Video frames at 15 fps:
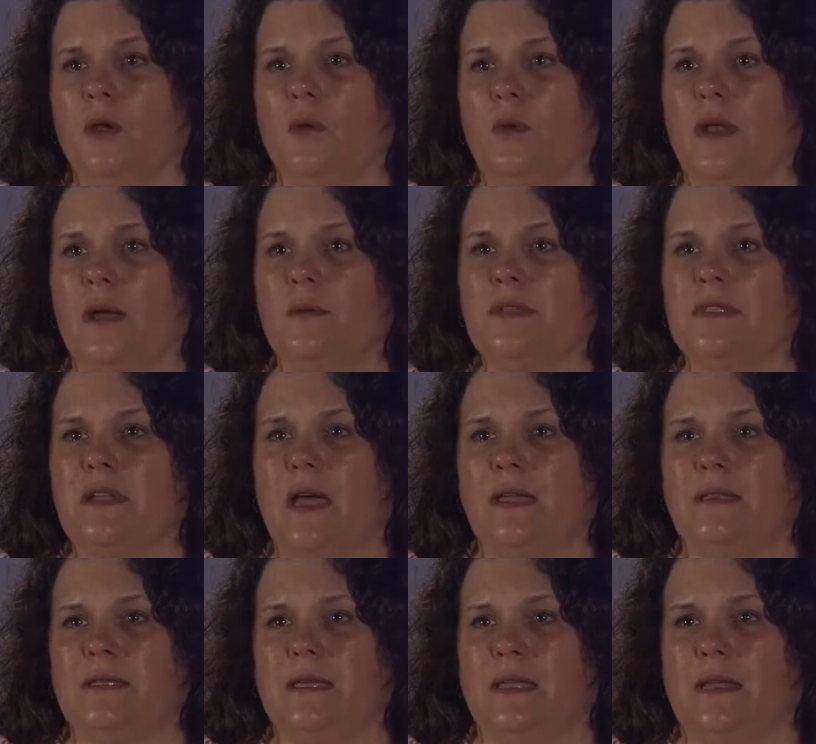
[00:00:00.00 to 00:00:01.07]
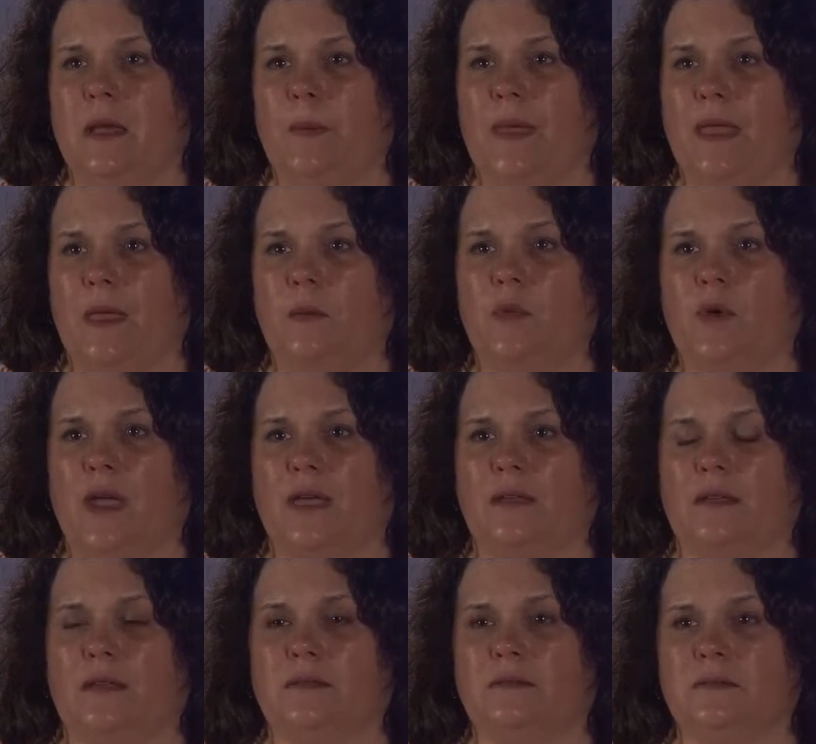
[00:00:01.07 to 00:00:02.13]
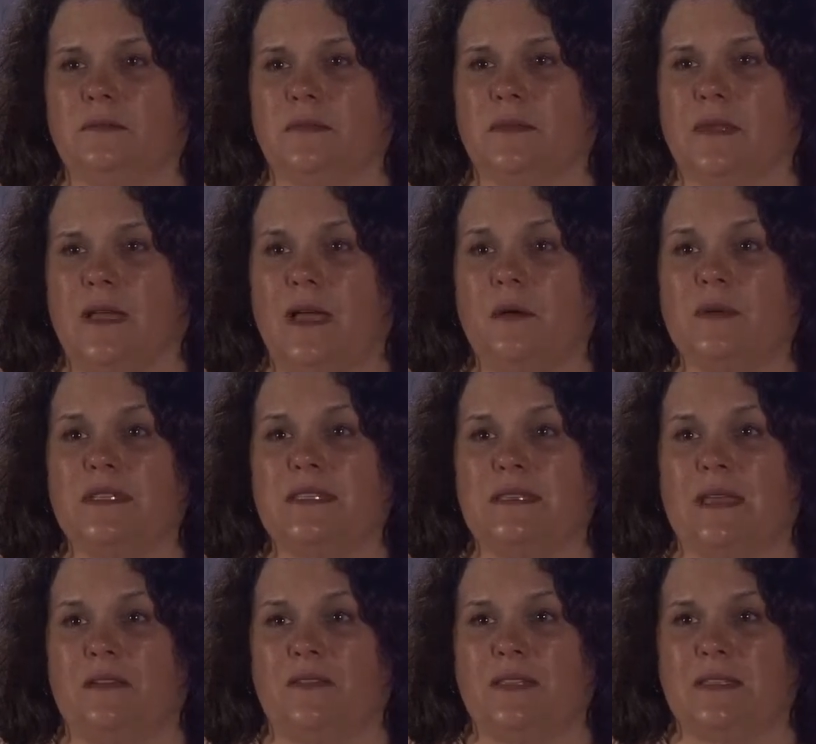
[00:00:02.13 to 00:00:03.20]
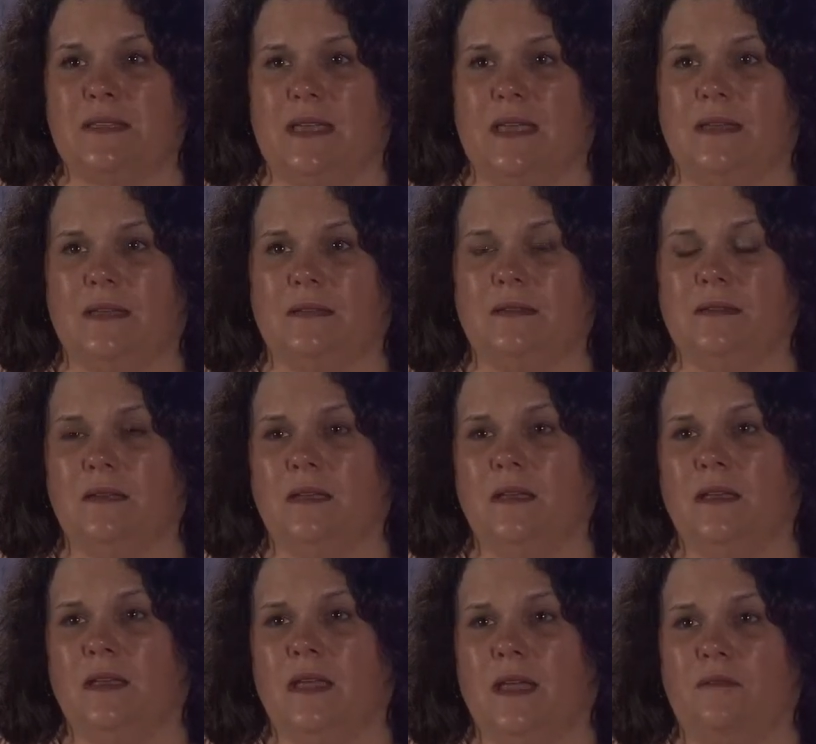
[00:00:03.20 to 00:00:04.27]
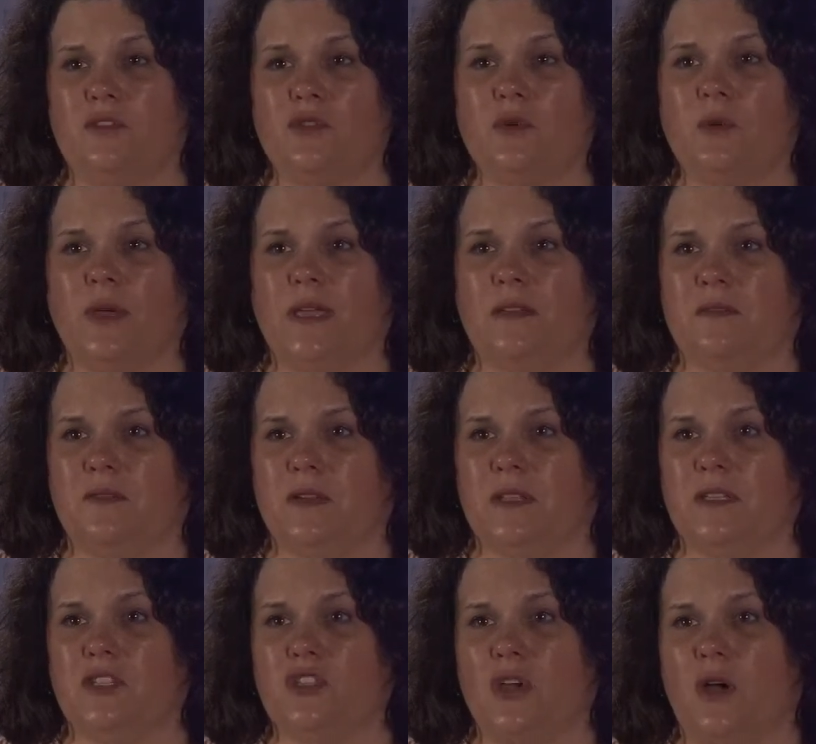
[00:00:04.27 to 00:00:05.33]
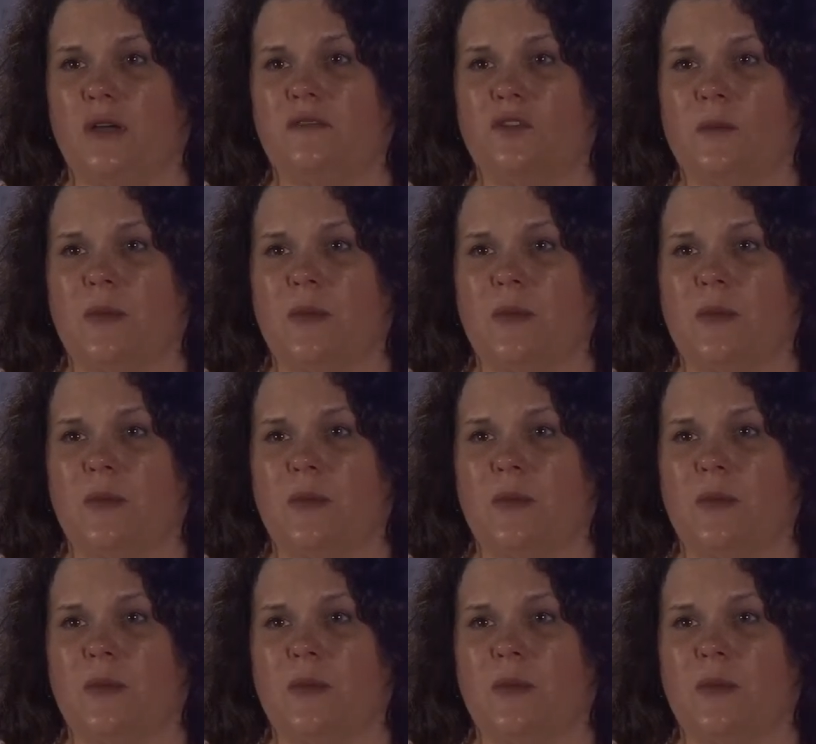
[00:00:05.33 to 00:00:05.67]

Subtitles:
When I was 19, I became pregnant. I was devastated. After a week of feeling sorry for